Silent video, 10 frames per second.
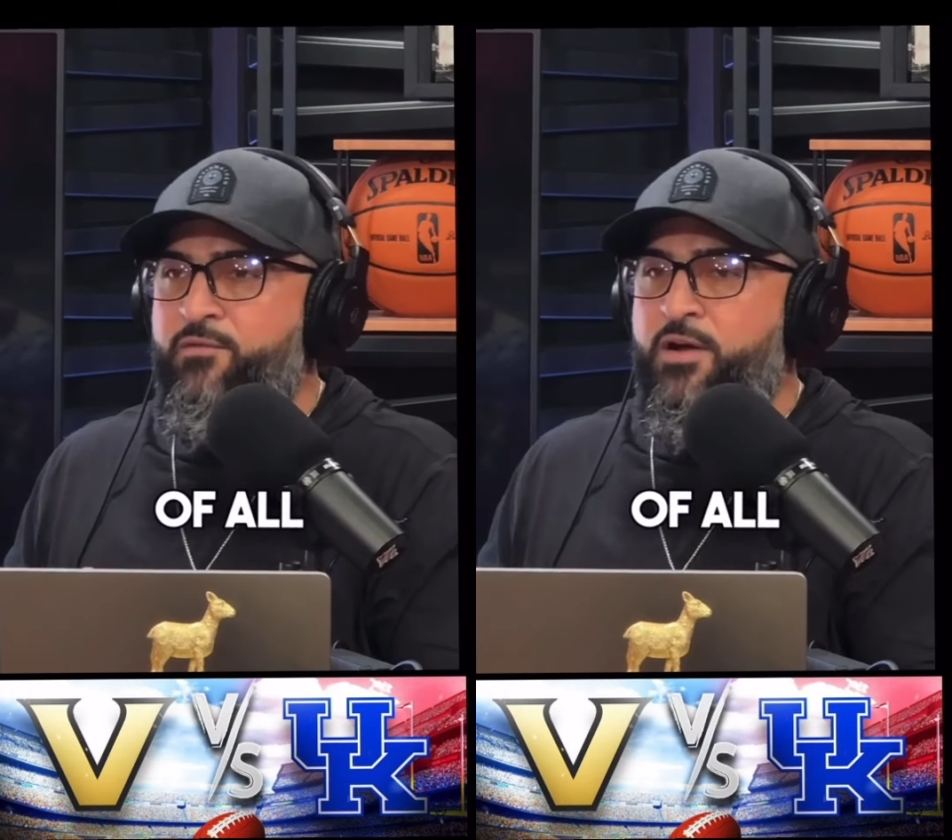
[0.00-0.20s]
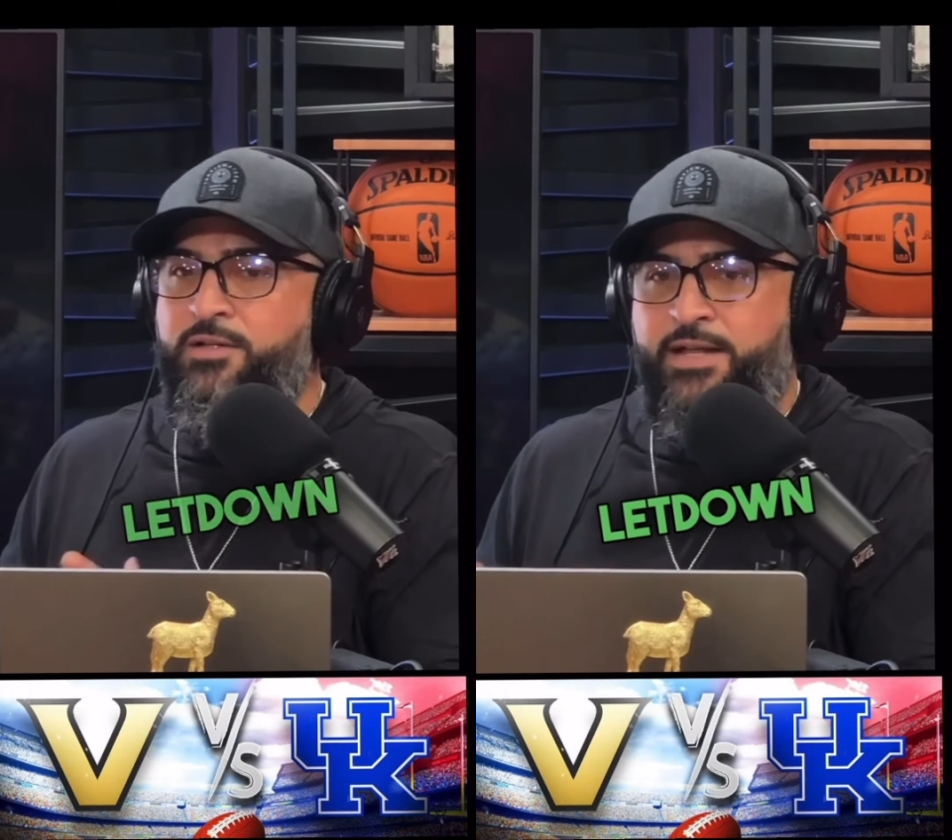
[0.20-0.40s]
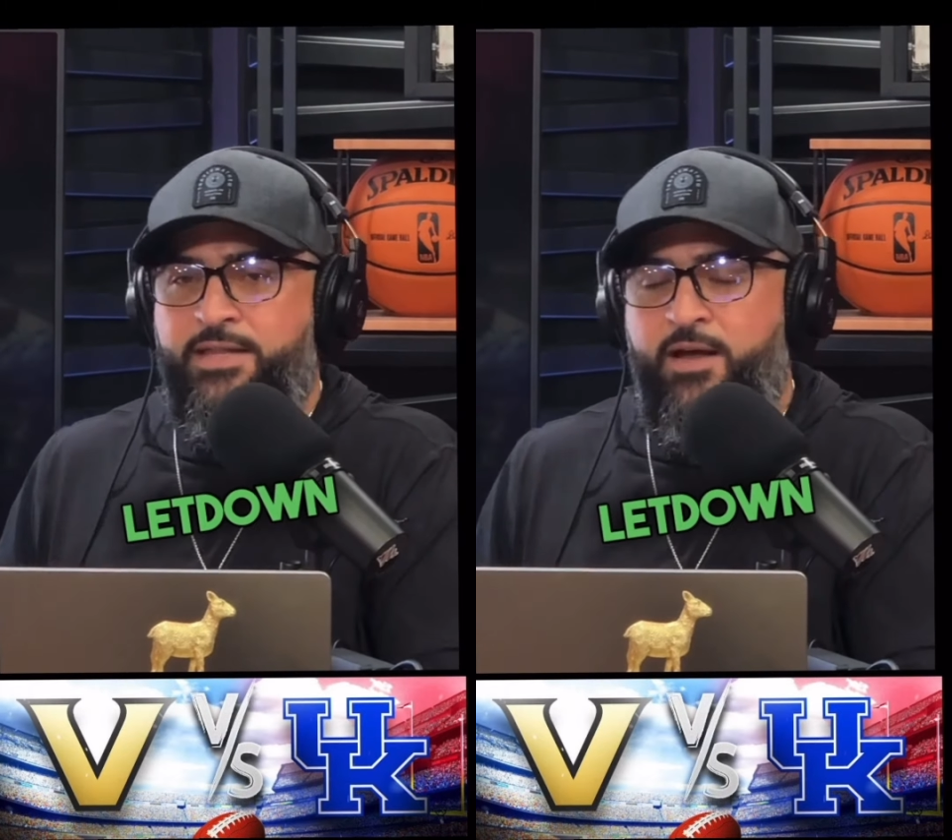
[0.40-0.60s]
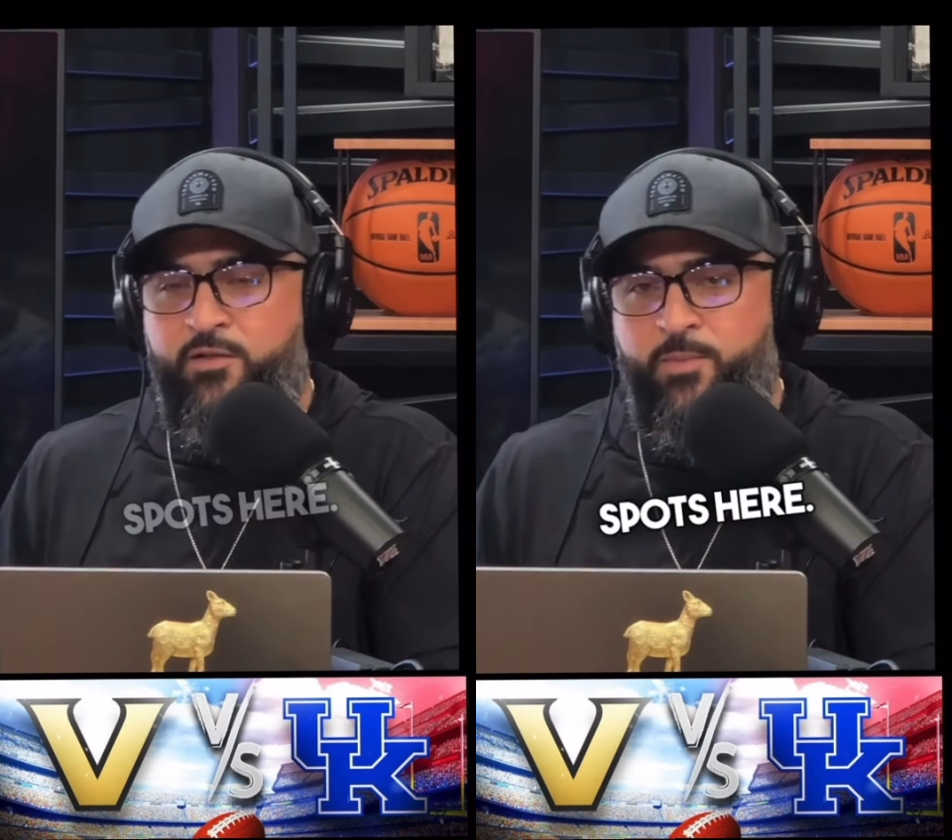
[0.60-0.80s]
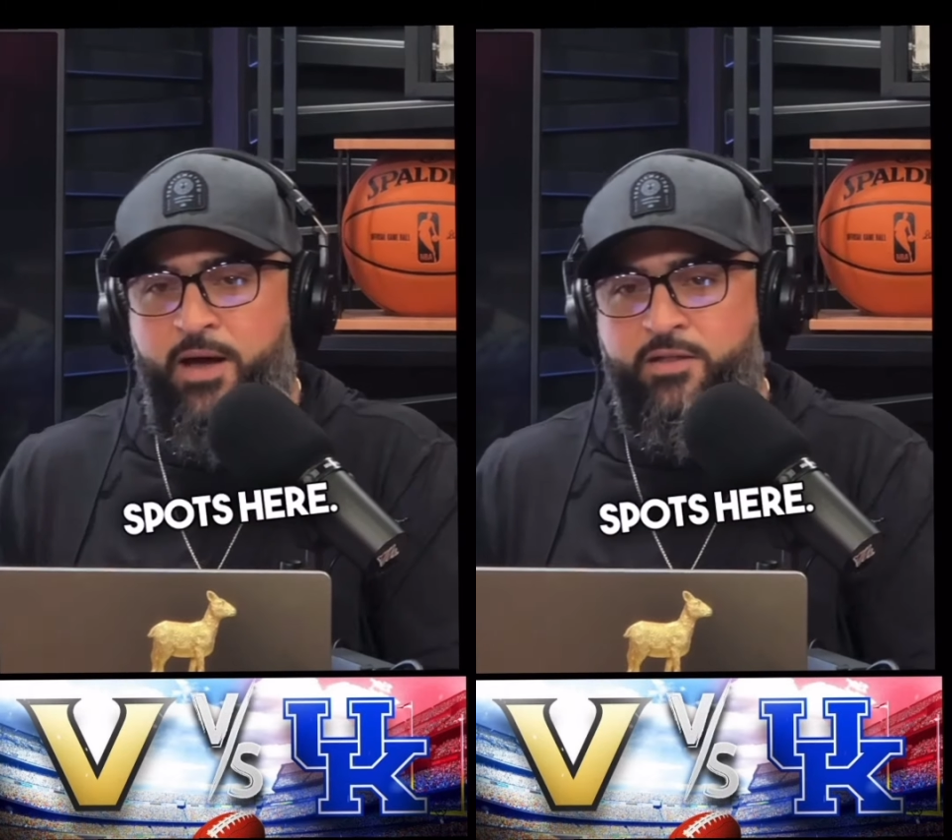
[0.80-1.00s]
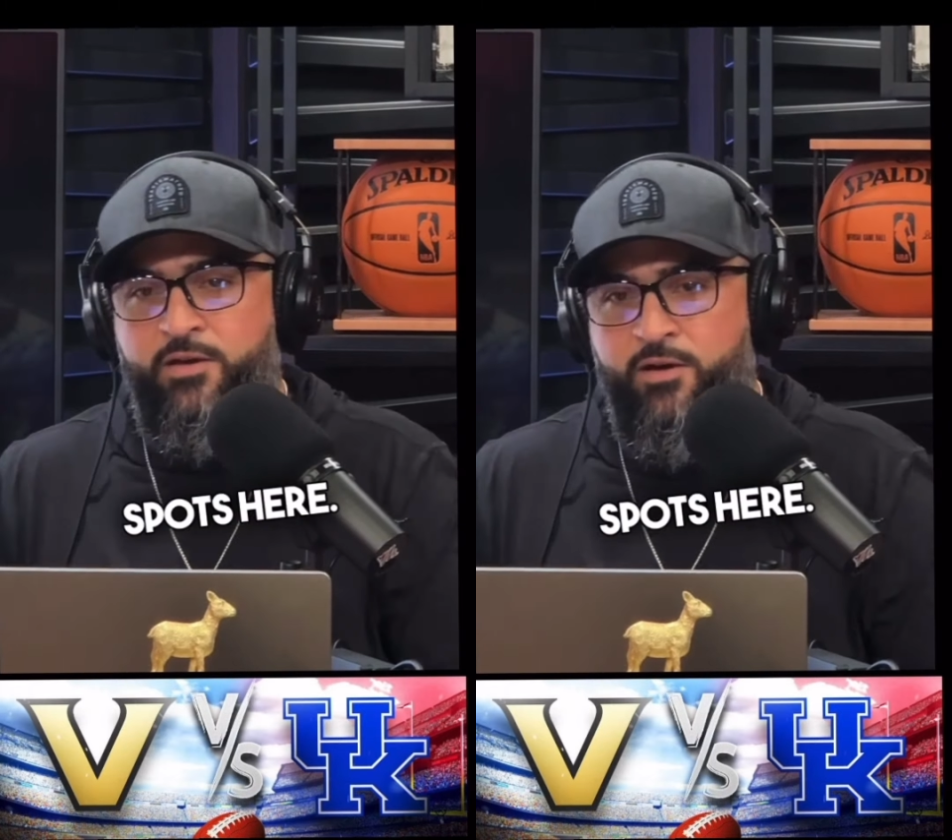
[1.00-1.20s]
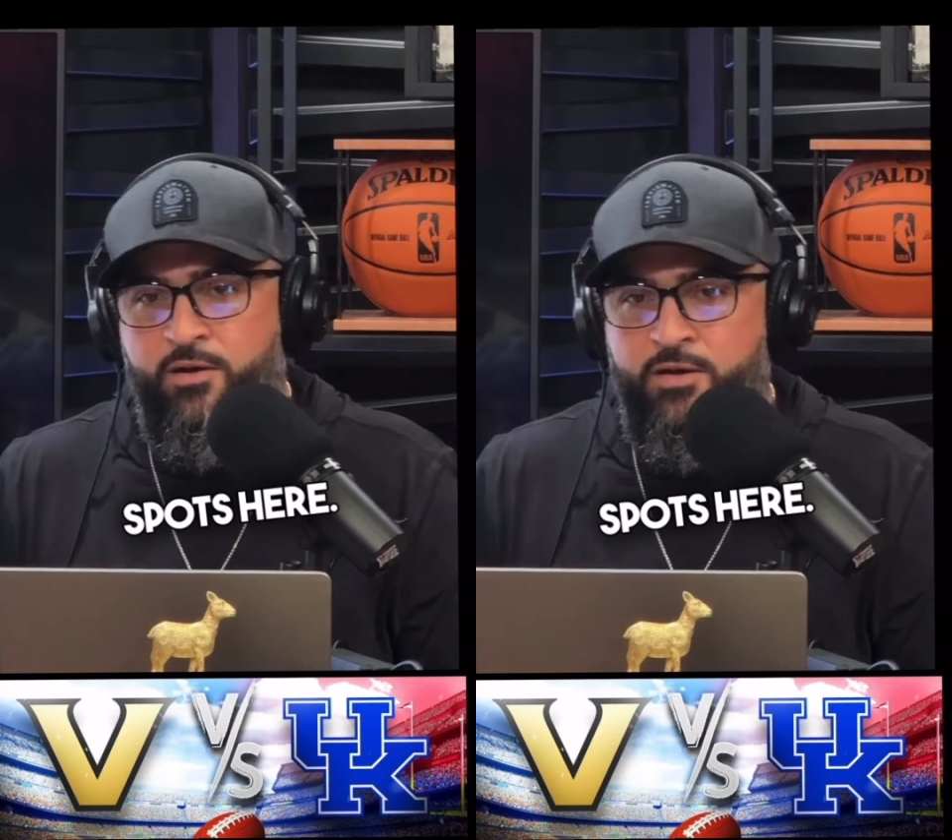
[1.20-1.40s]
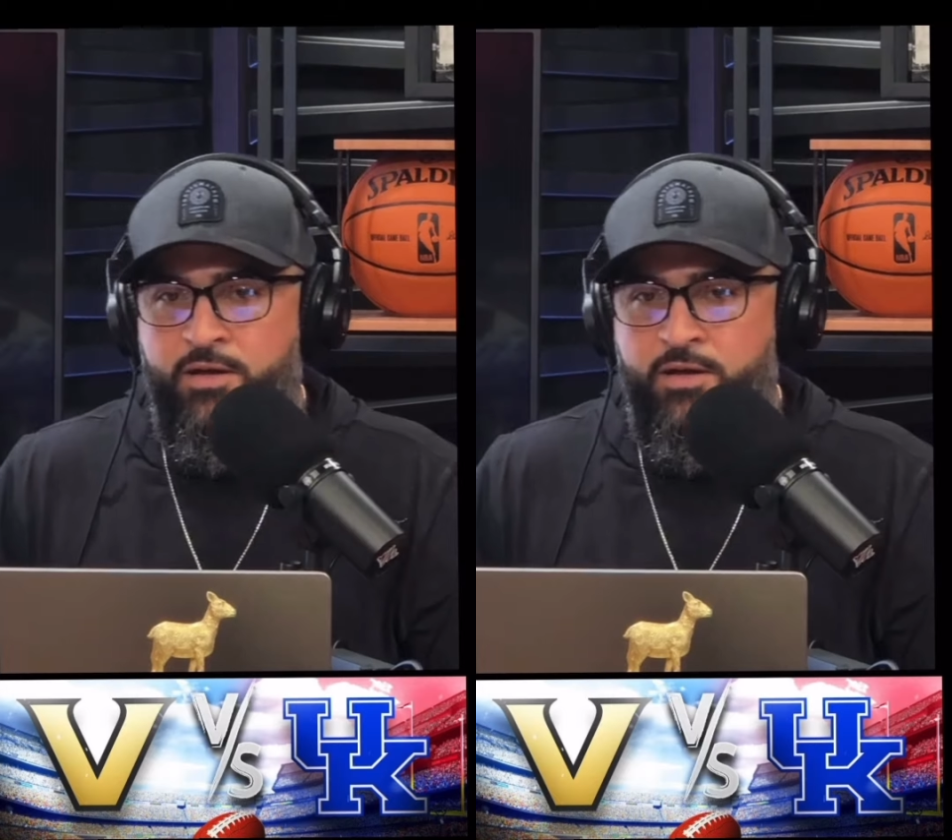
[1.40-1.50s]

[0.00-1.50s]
of all letdown spots here.